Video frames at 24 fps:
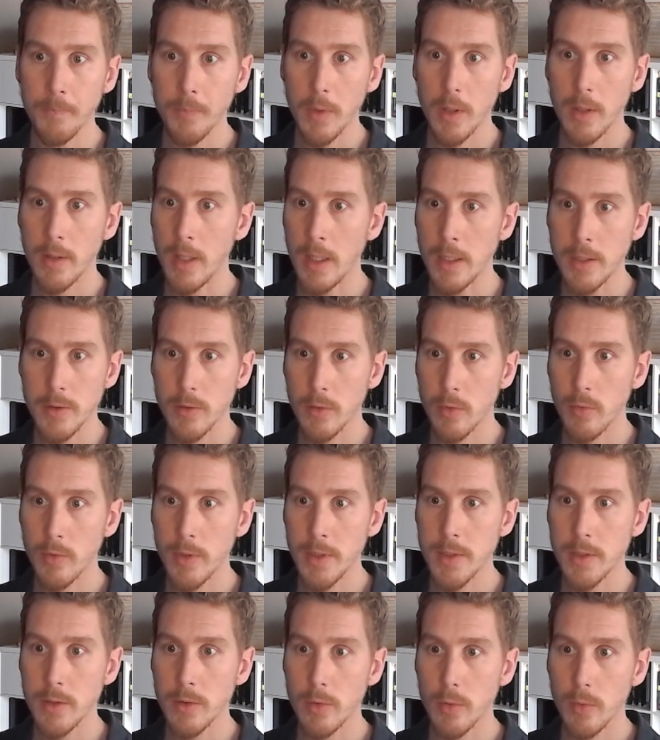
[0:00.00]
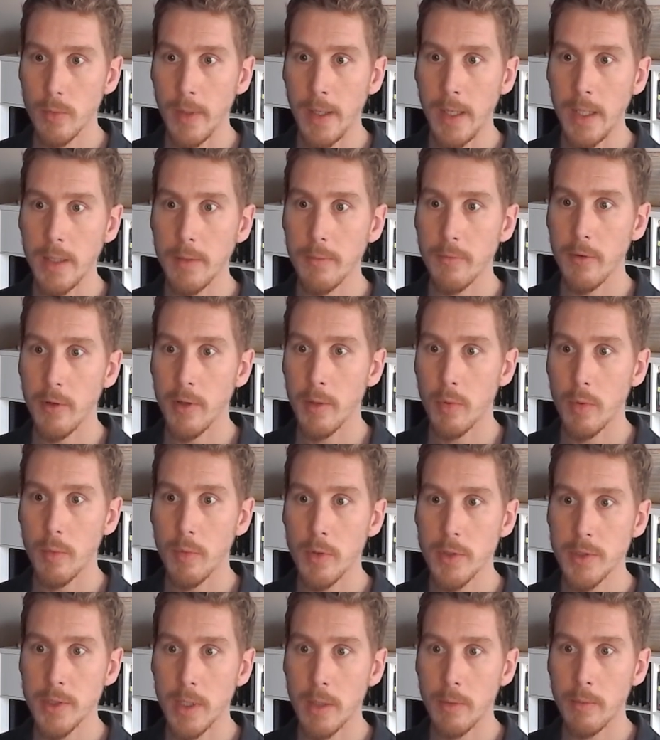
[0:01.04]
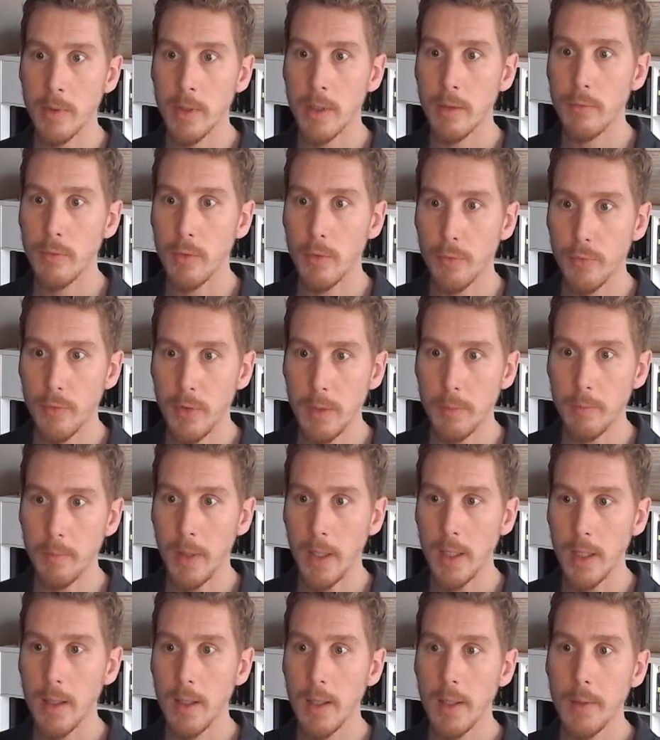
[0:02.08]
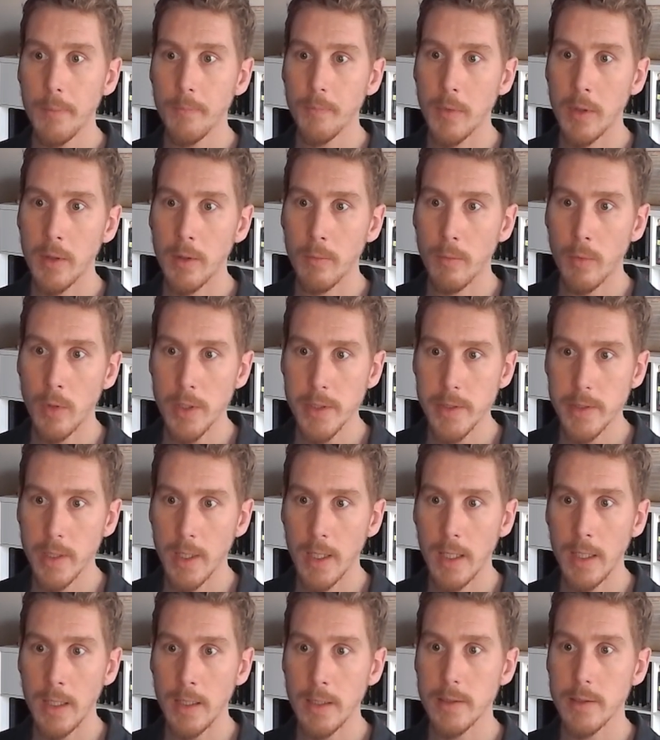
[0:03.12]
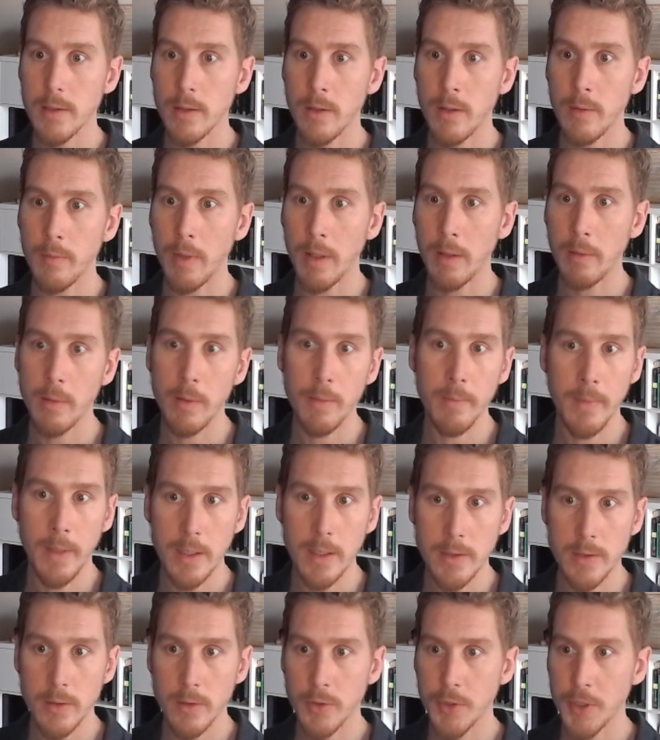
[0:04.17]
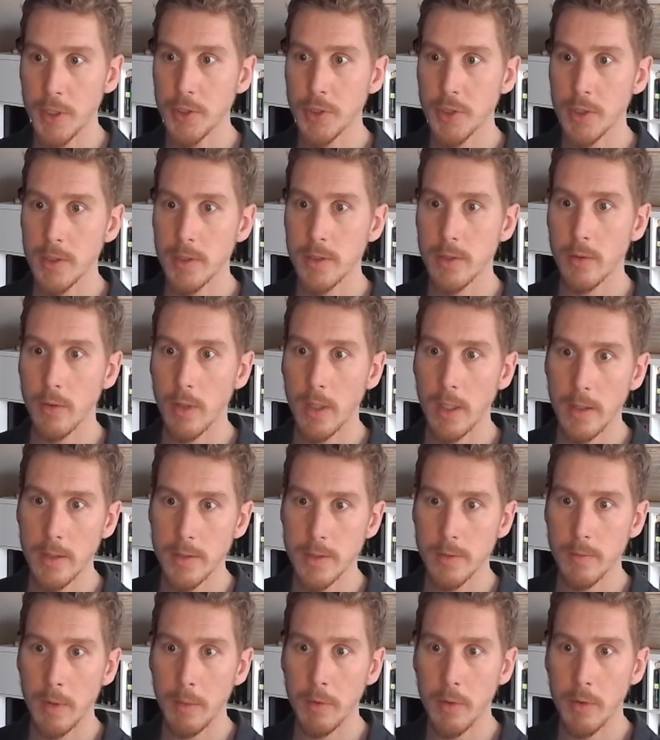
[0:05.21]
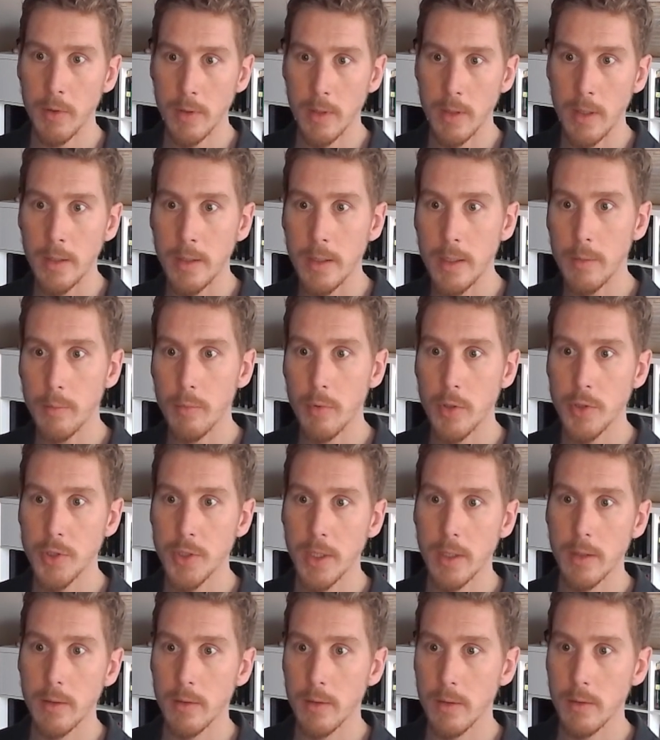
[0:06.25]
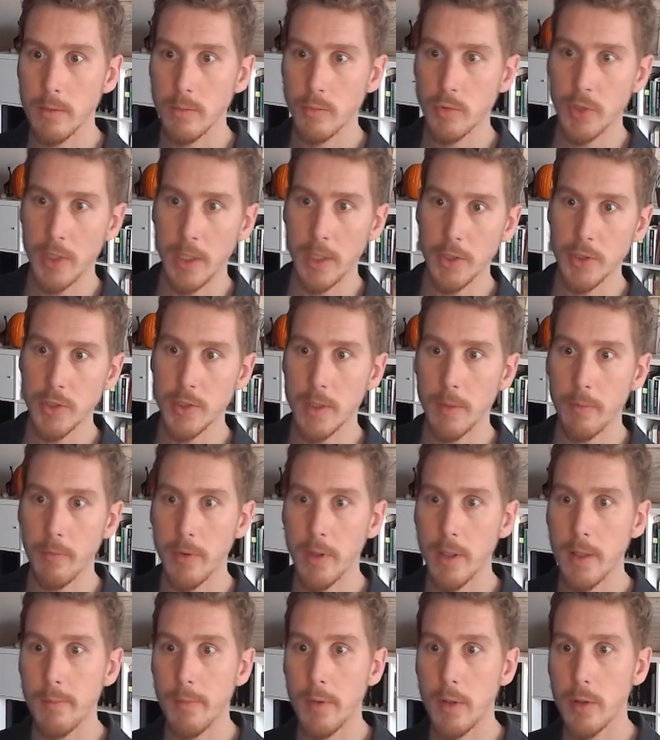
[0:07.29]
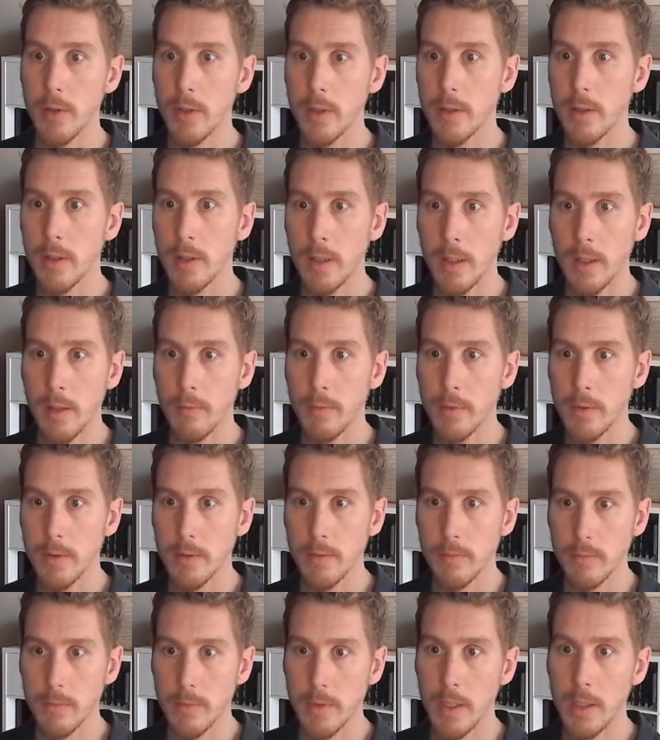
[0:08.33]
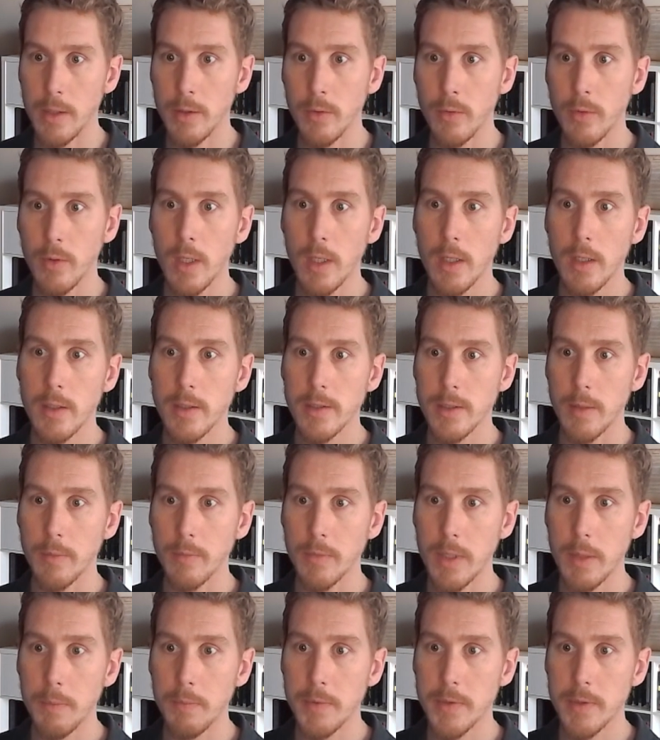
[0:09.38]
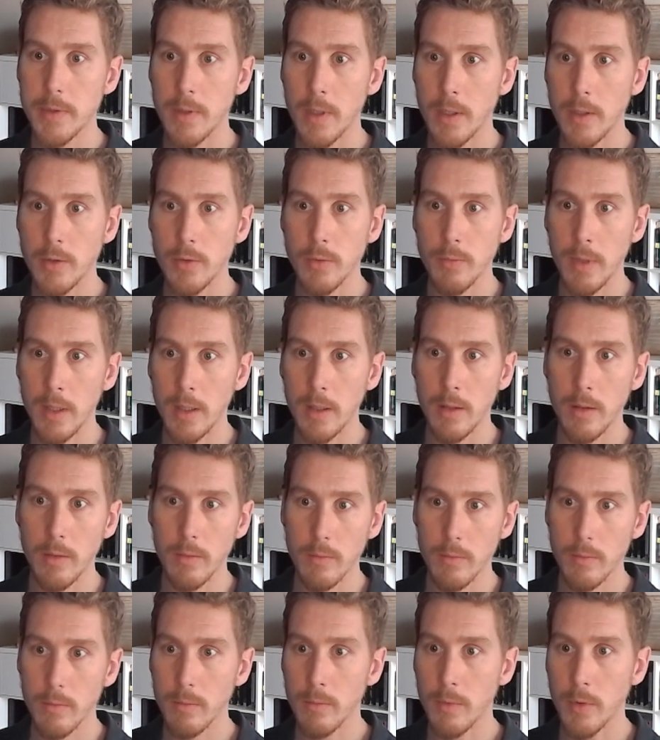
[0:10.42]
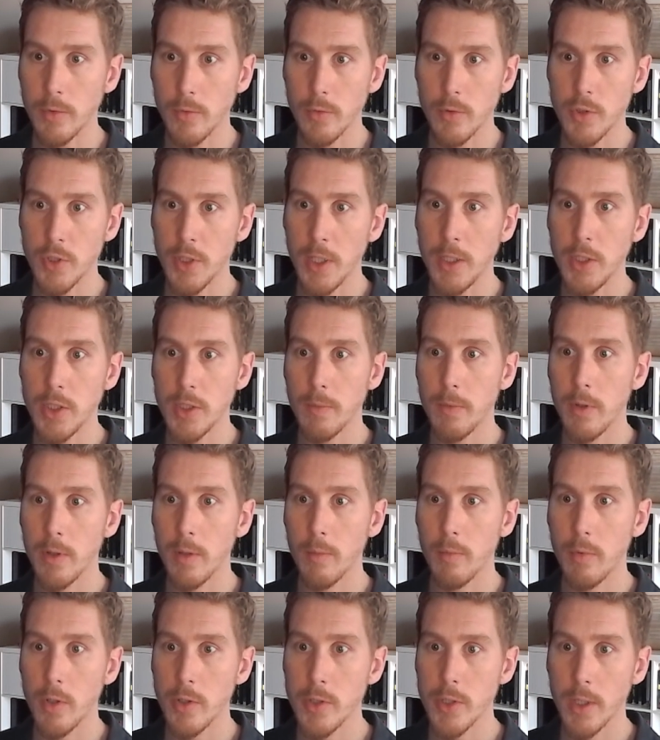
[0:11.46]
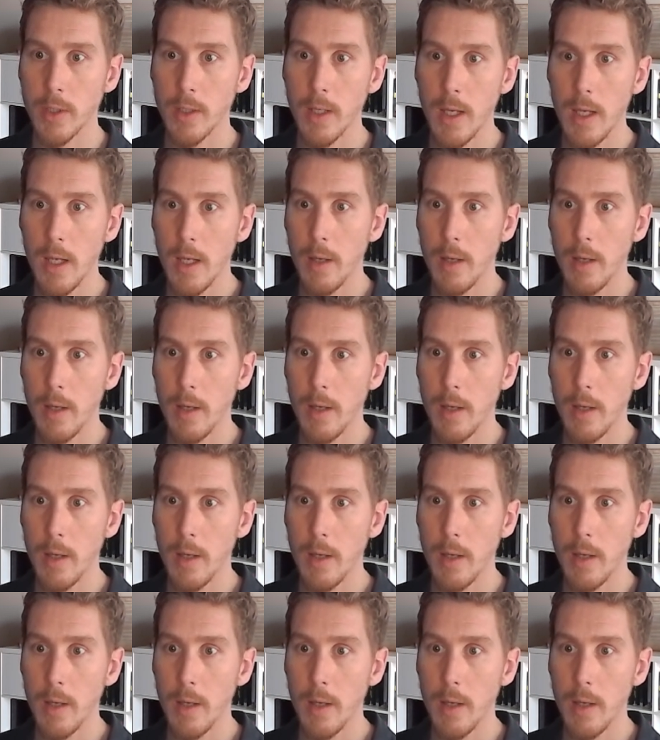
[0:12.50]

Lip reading: There's no reason to wait for the proposal. I will give you feedback. In the worst case, I will make suggestions. Okay, this is maybe not an ideal project, change something about it, and then I will tell you some tips that you may want to change about the project.